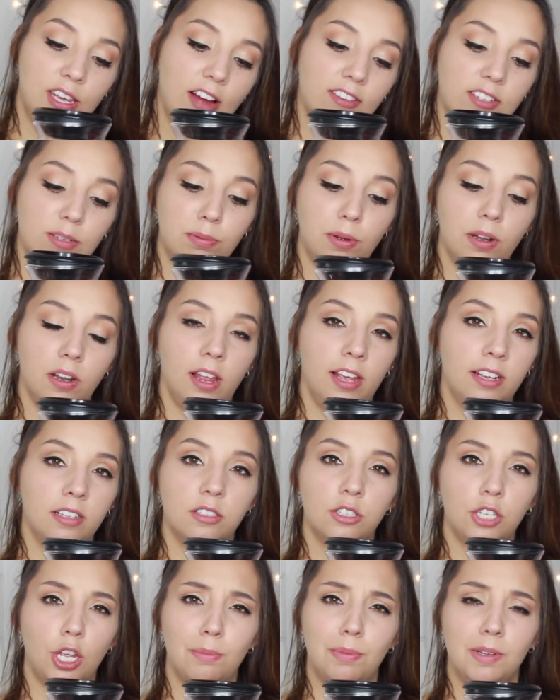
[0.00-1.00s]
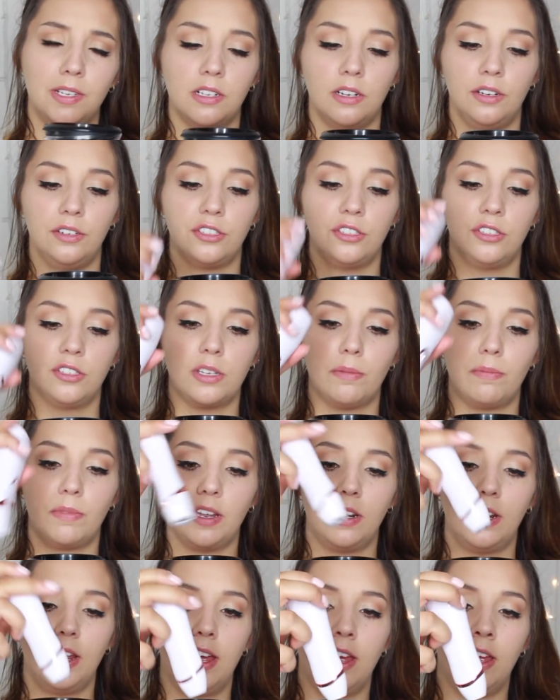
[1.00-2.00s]
You have to put like soapy solution or
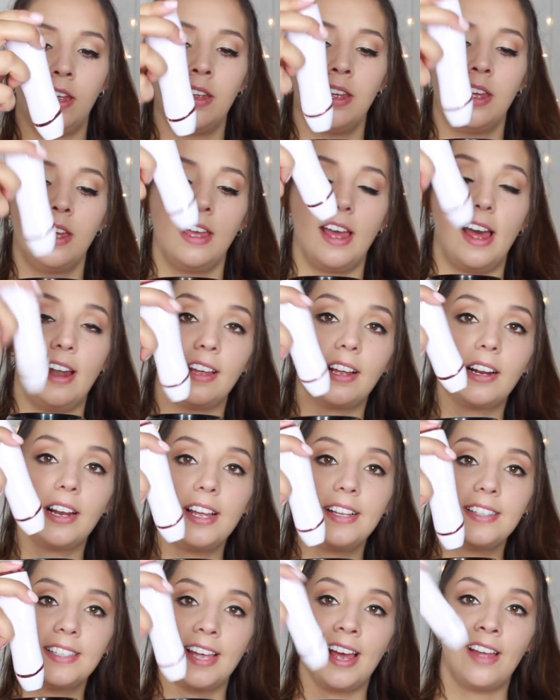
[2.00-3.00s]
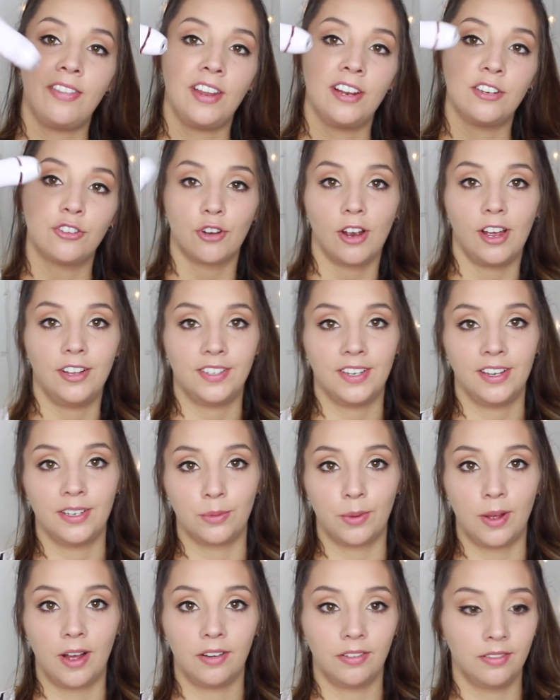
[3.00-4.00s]
something in here, and it cleans it and then it dries it
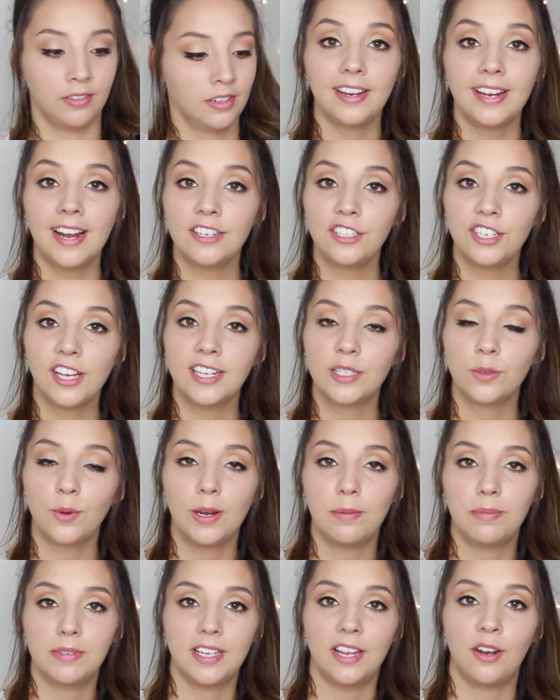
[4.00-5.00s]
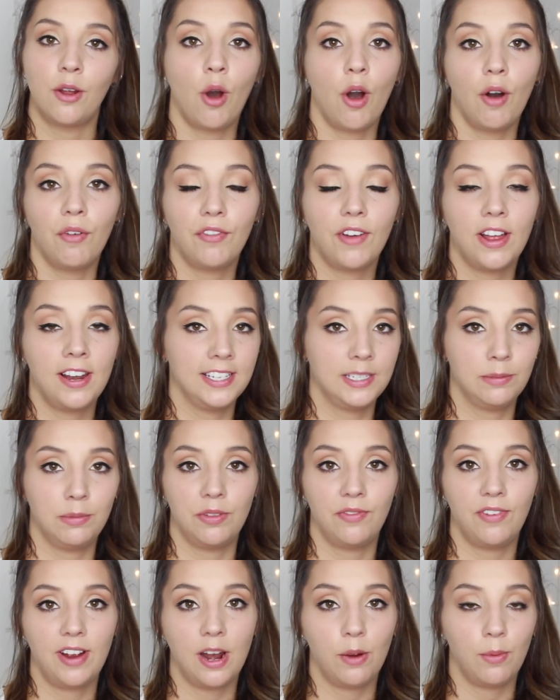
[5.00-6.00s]
as well. You can actually get 20% off
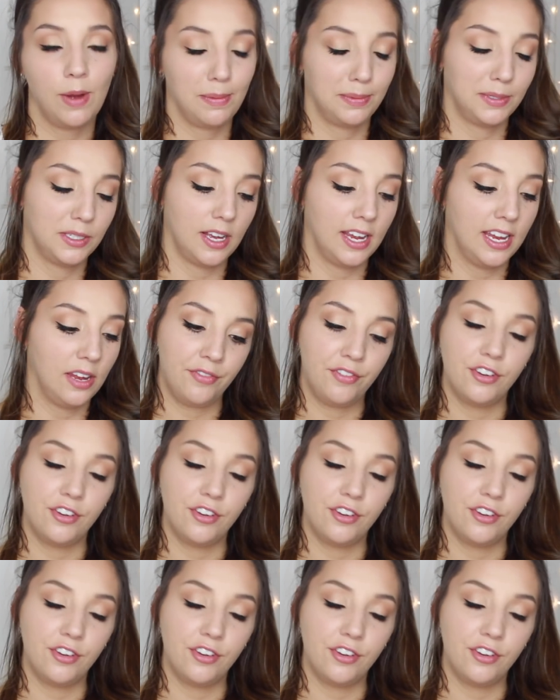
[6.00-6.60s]
Elizabeth Farrah website.